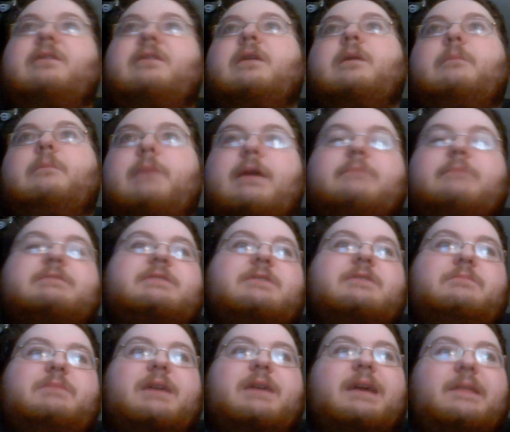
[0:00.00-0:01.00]
but I'm still
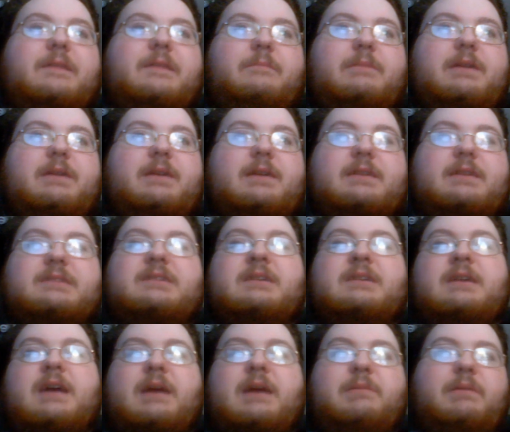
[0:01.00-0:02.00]
picking The Miz.
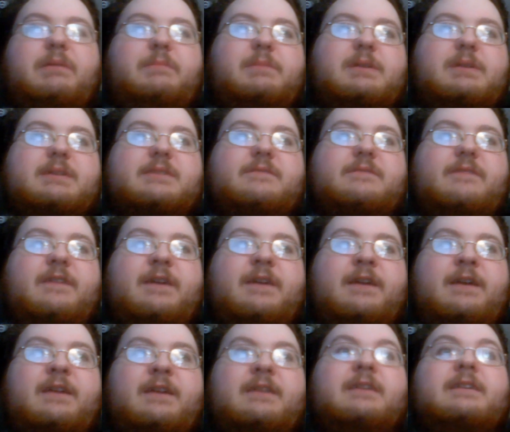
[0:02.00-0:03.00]
I'm a Miz fan.